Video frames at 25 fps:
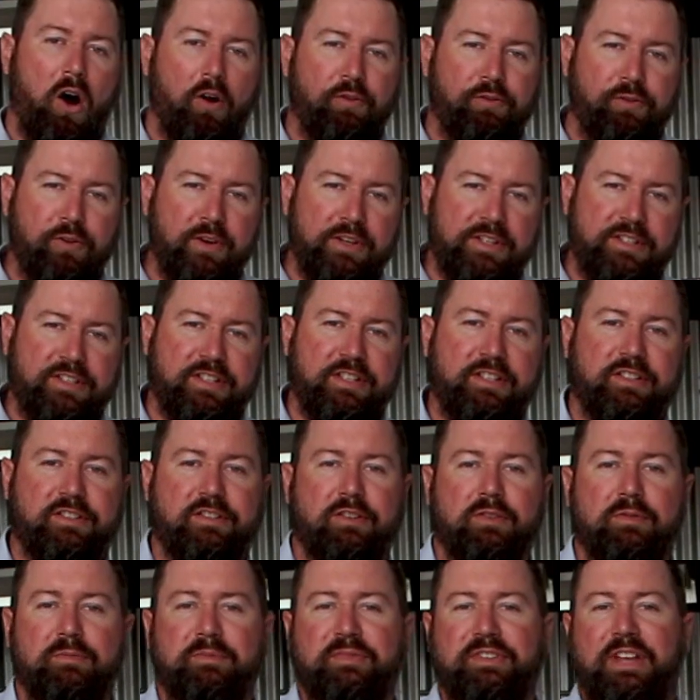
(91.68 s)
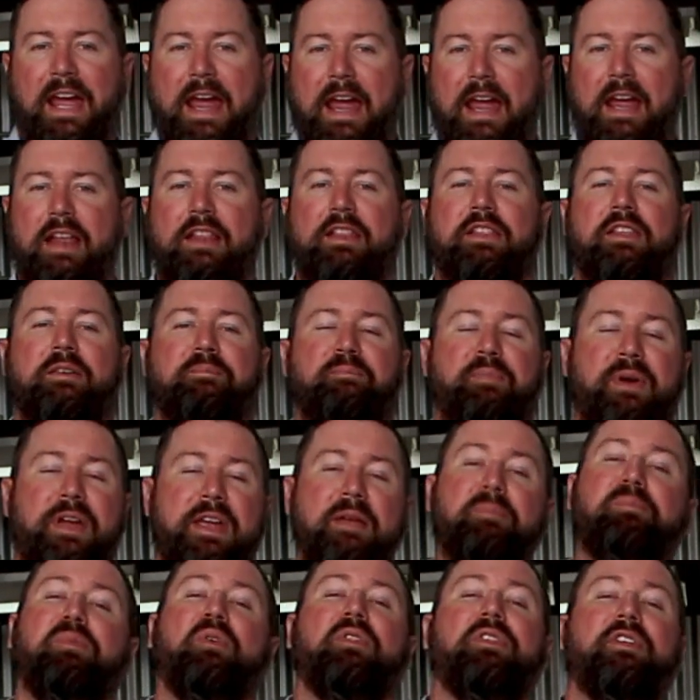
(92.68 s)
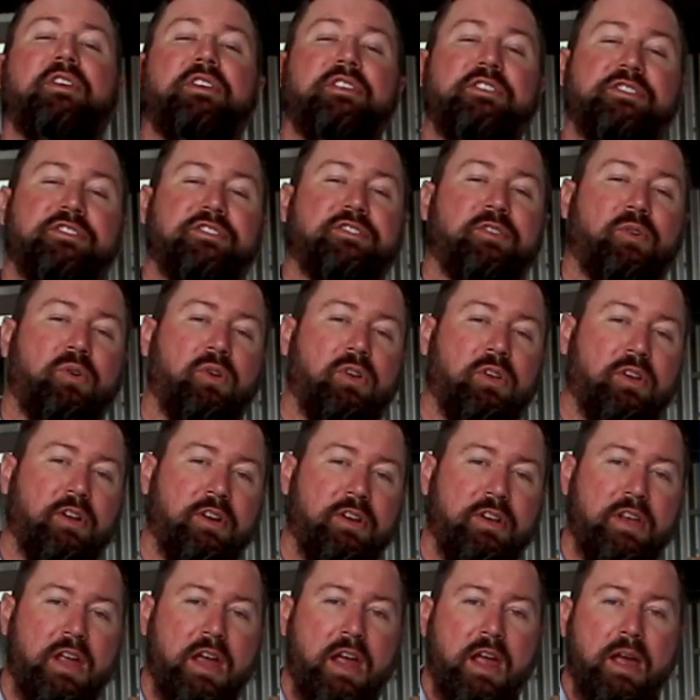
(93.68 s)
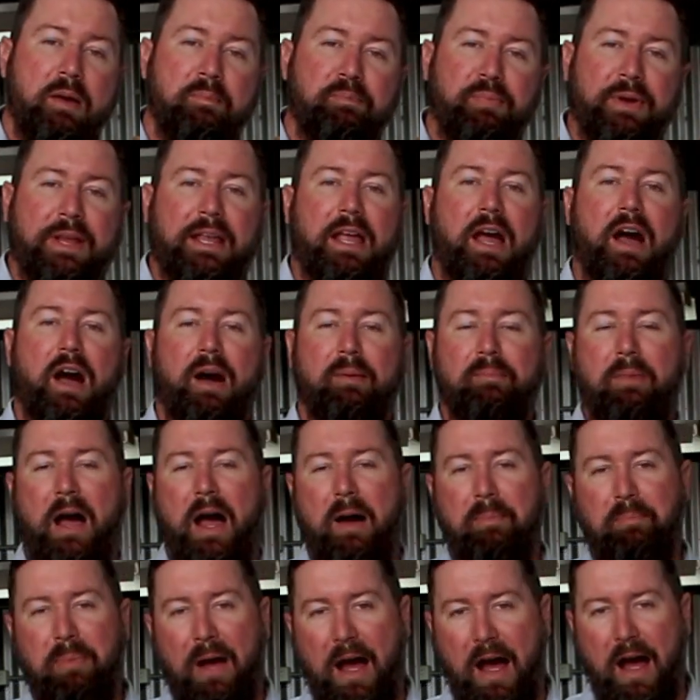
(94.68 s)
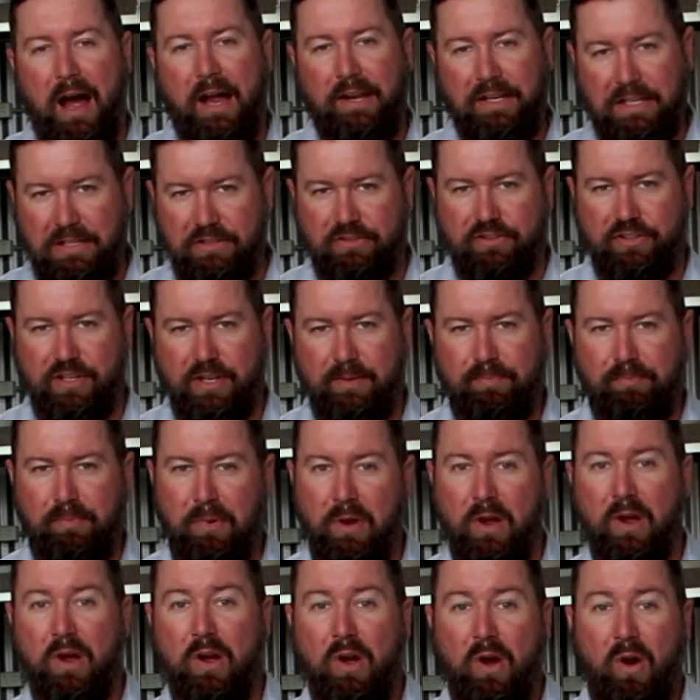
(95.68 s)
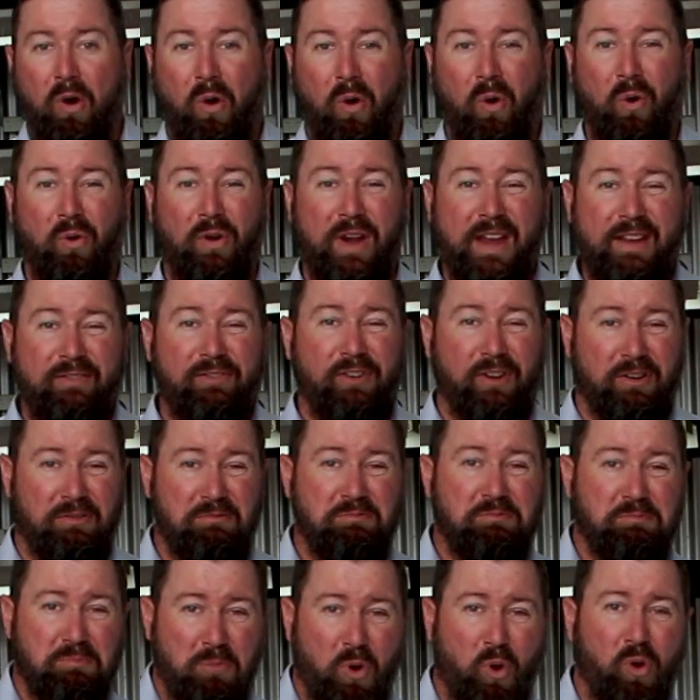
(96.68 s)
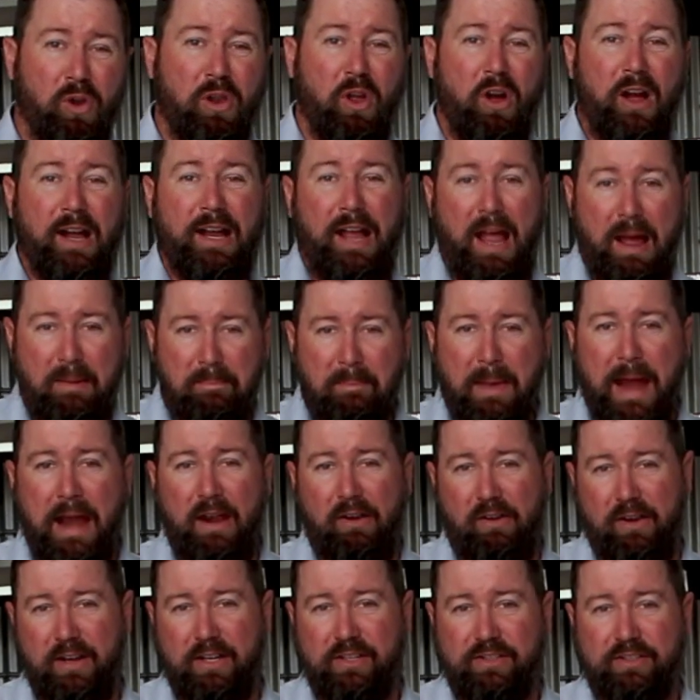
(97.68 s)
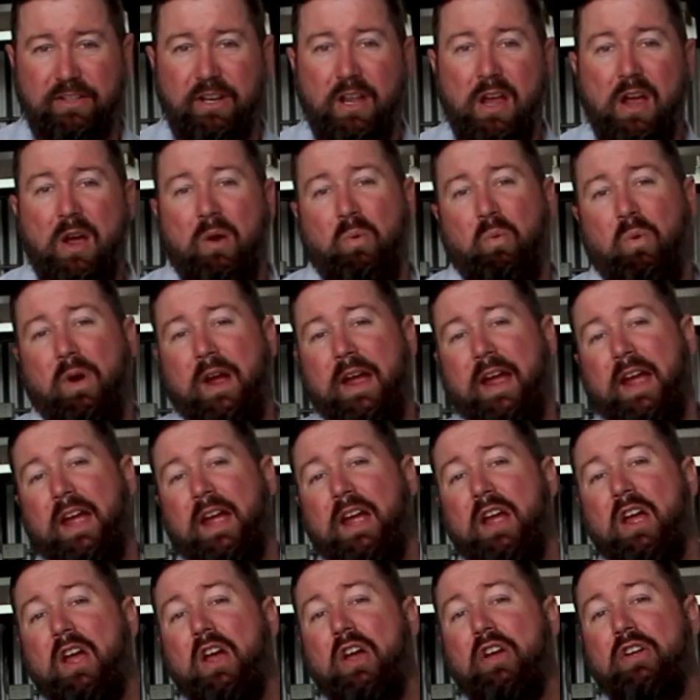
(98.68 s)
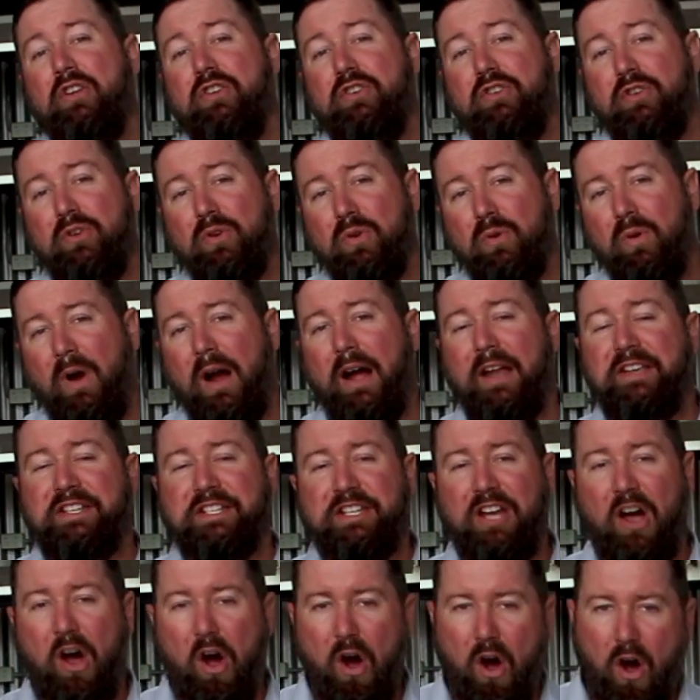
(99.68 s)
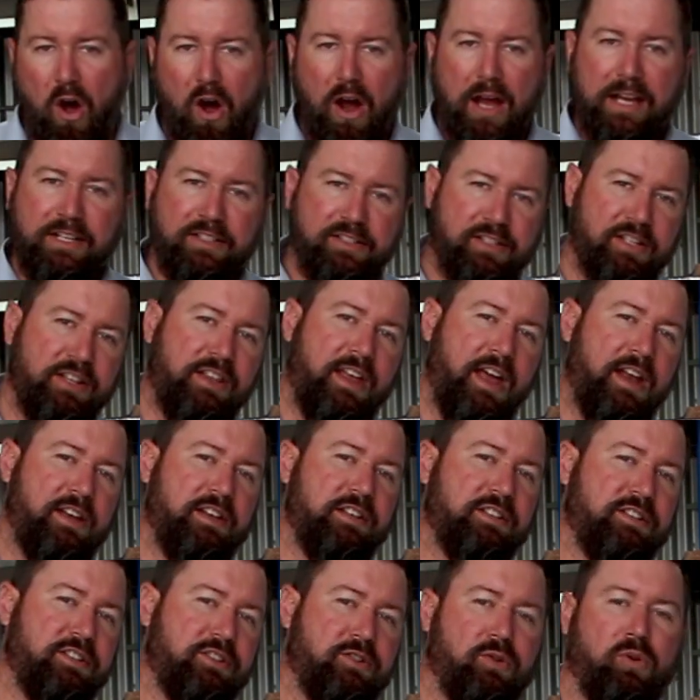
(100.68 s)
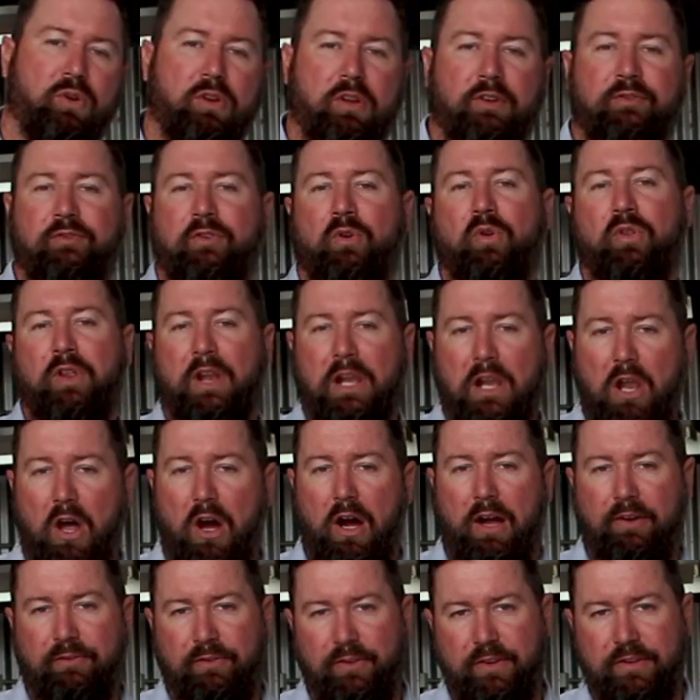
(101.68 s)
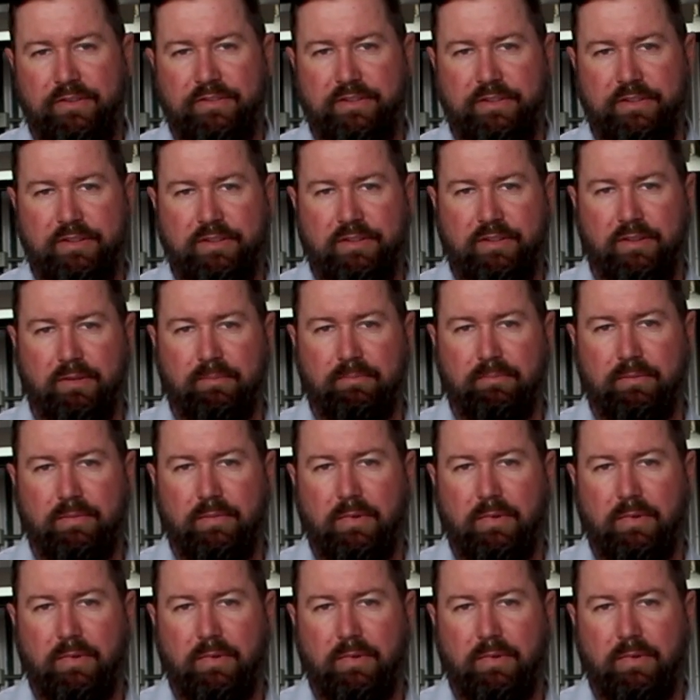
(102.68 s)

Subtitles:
Off-grid systems and the people that install it become a partnership, or even more like a marriage, where you are tied to that installer for the life of the system.